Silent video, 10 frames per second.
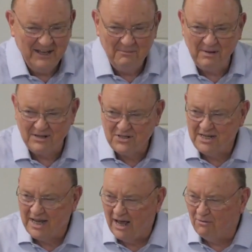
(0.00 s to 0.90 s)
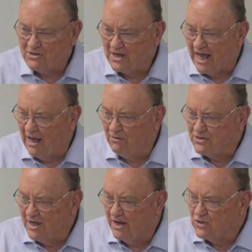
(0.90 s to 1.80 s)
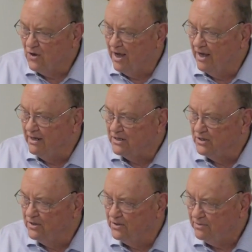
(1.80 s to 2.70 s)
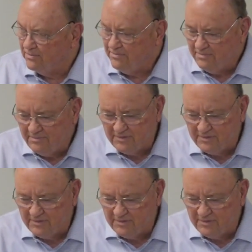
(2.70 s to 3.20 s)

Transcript: But see, I was not trying to